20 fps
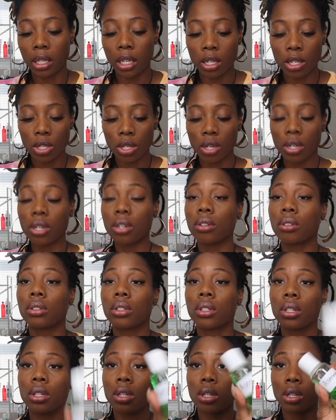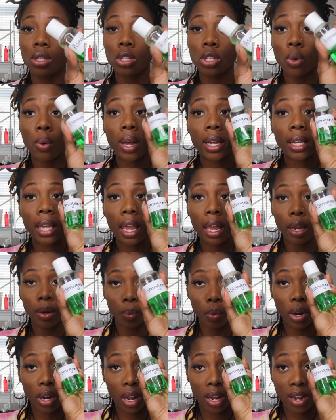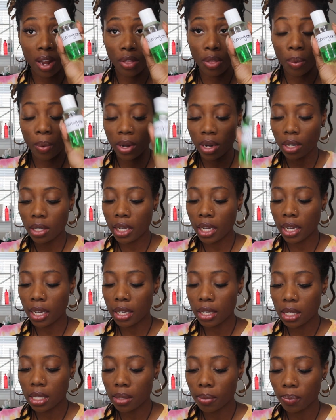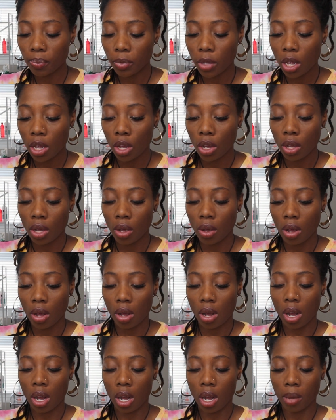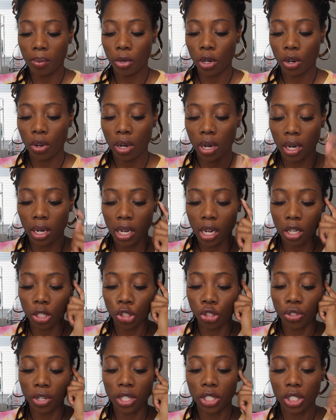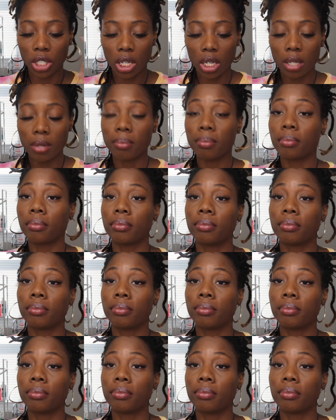cleanser. So again, another one of these. You're going to need astringent,